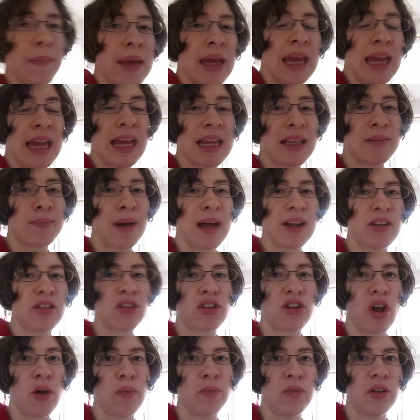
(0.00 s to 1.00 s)
it is banned
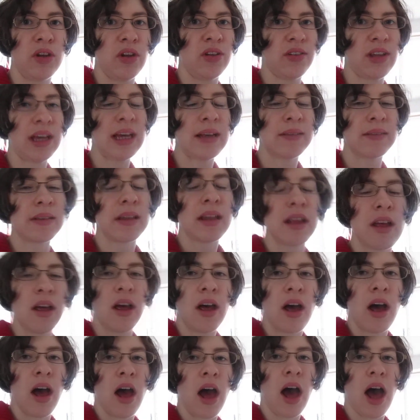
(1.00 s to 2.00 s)
so don't use it.
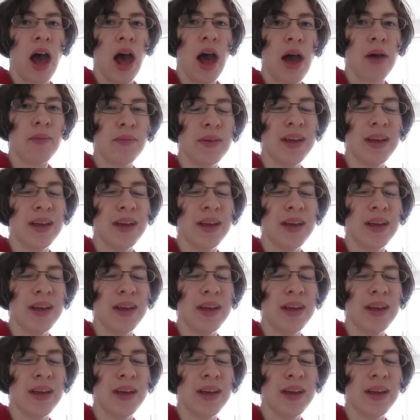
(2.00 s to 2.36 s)
Um,